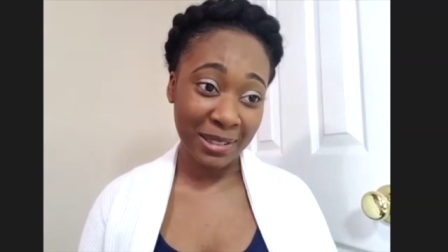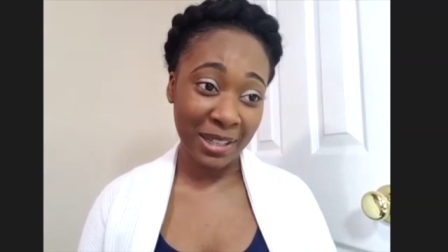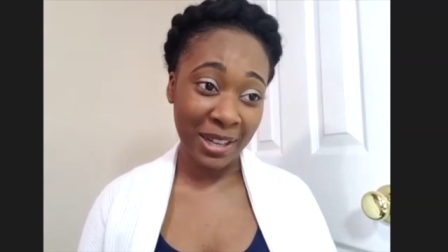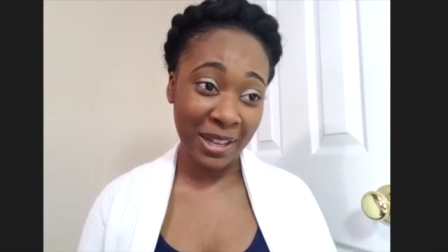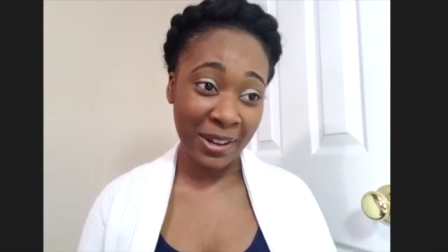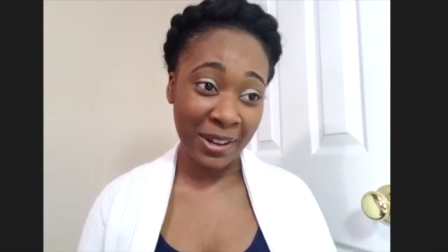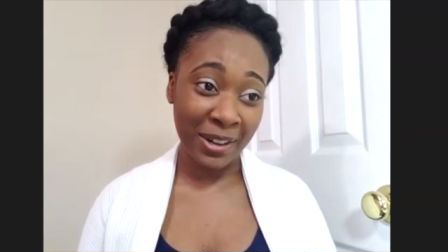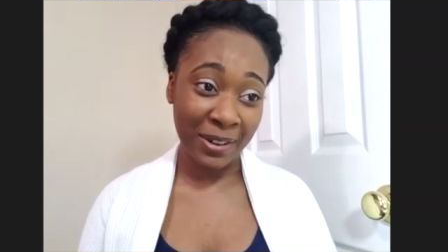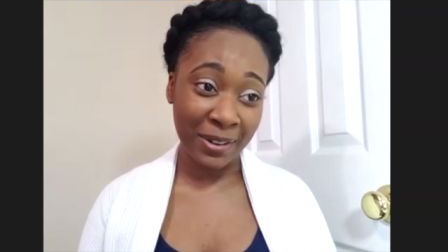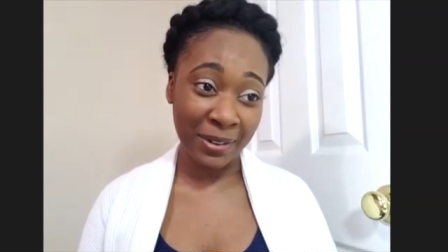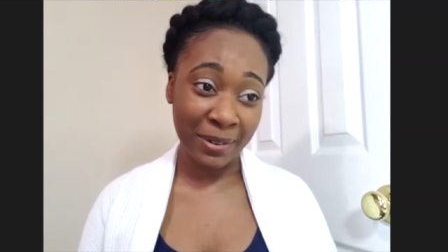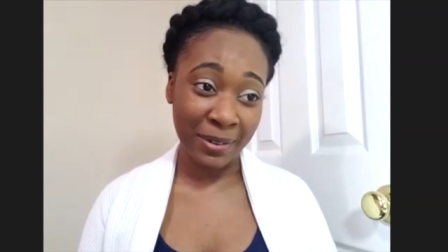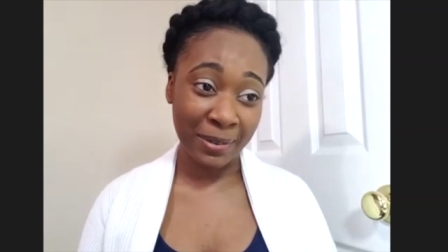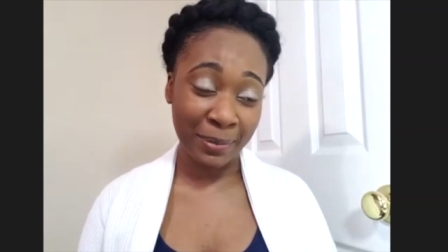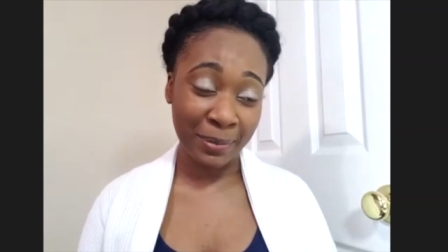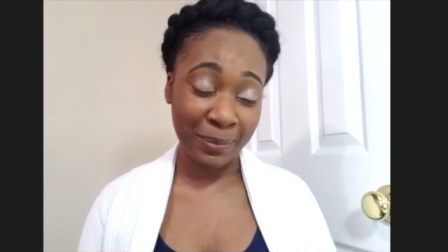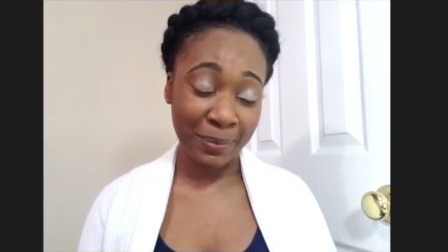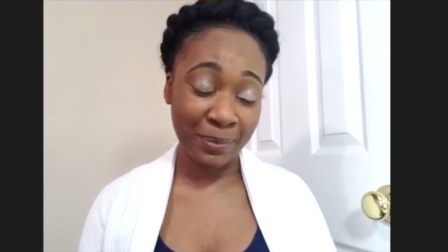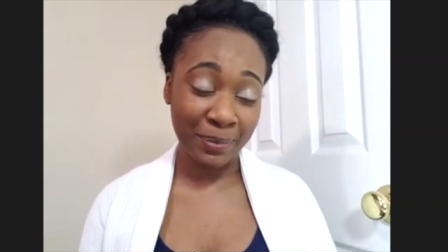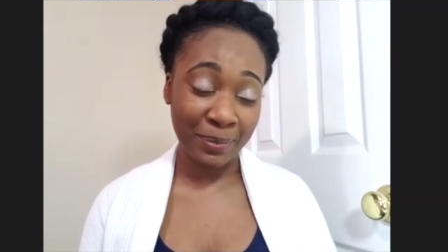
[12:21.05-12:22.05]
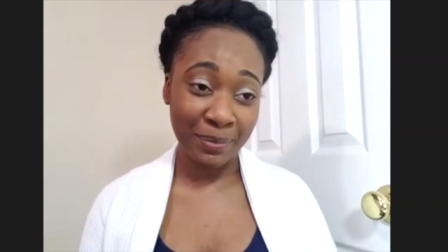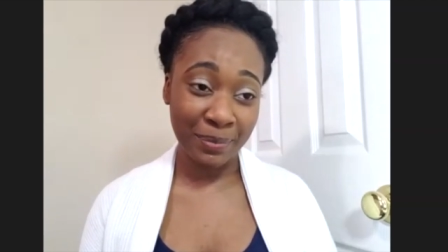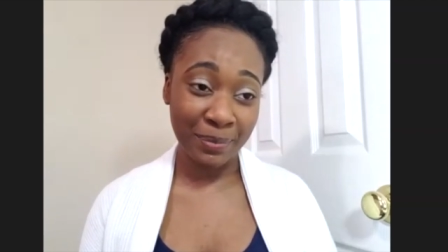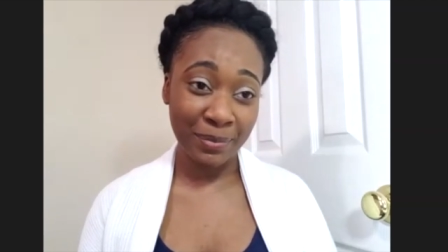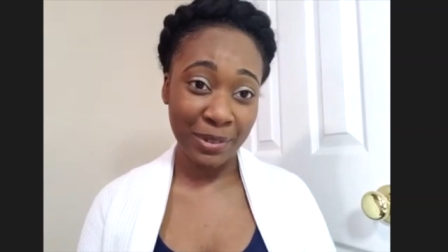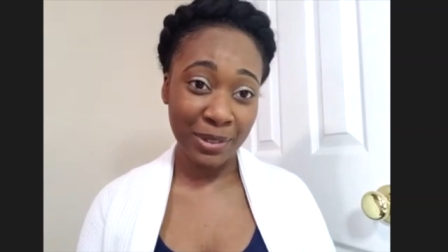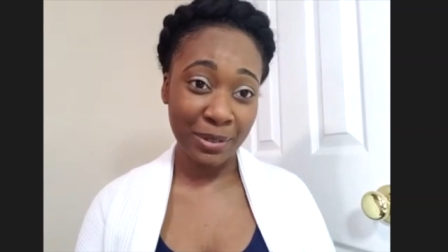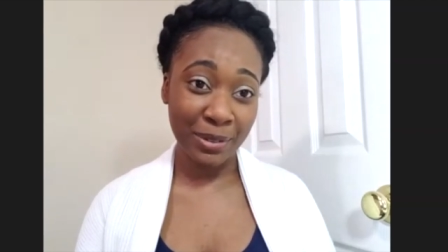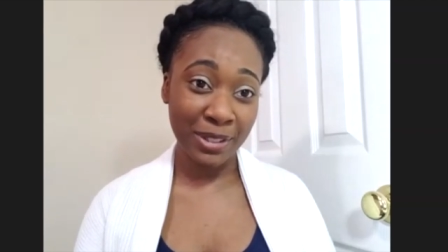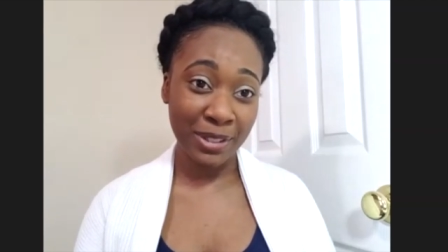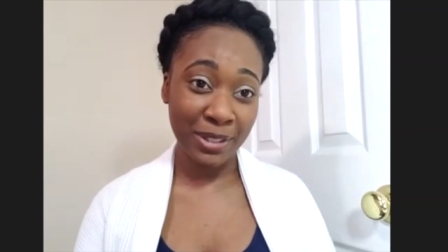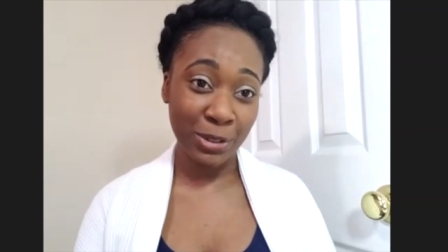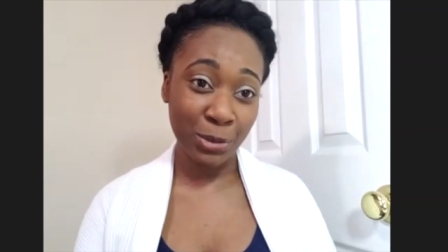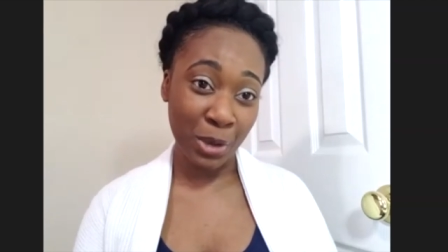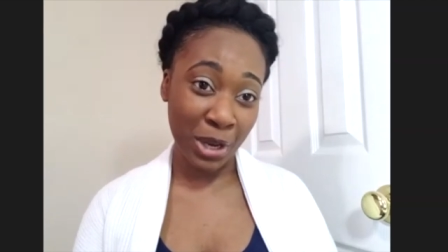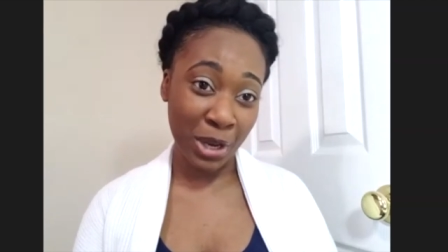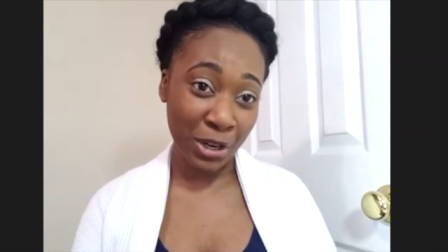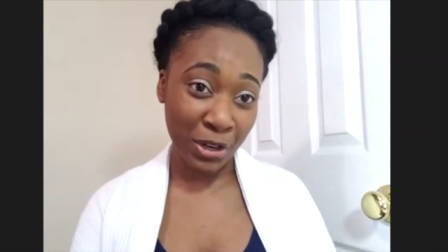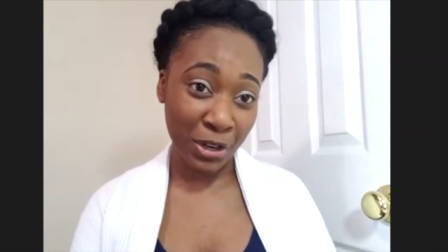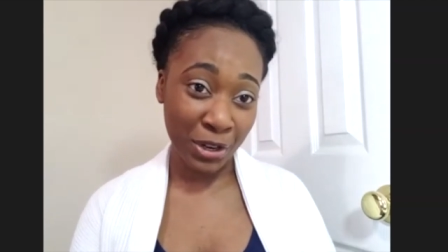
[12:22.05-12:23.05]
um,
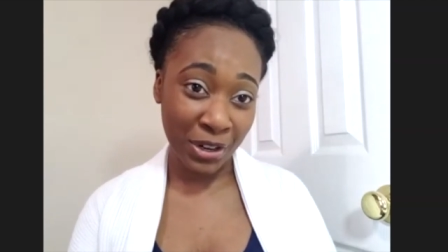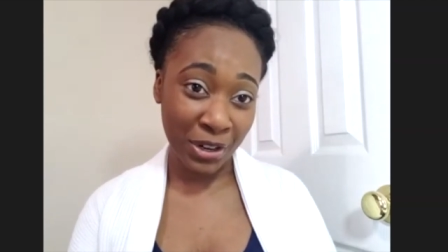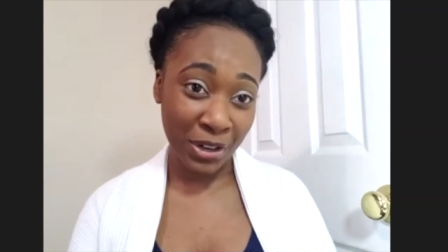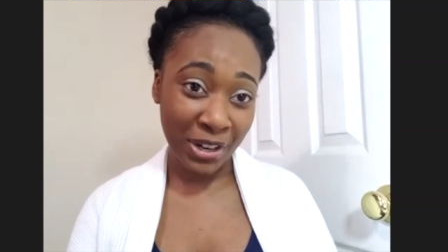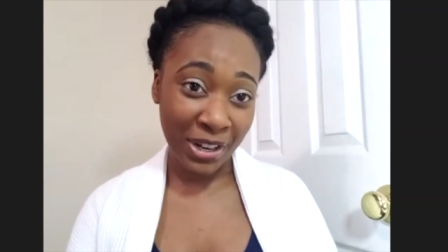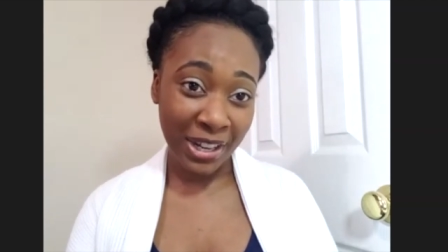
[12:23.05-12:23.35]
sweater.